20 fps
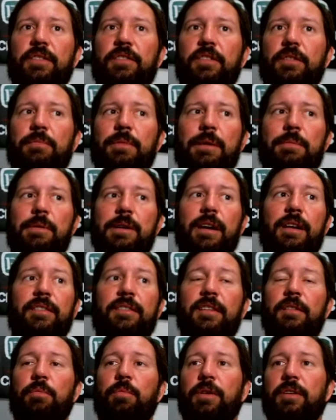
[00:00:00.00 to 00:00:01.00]
so maybe I
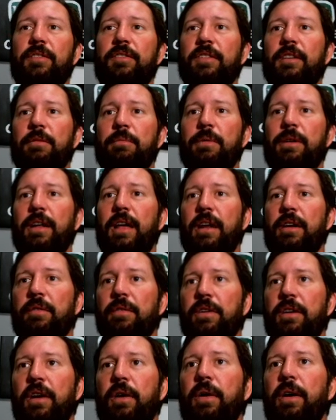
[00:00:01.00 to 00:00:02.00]
did win something and I
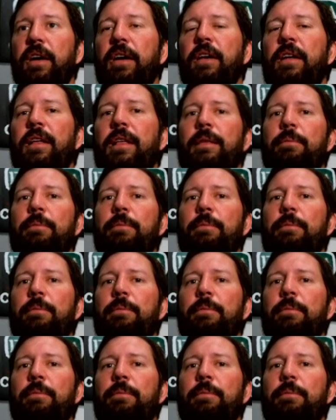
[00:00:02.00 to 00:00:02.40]
don't know it.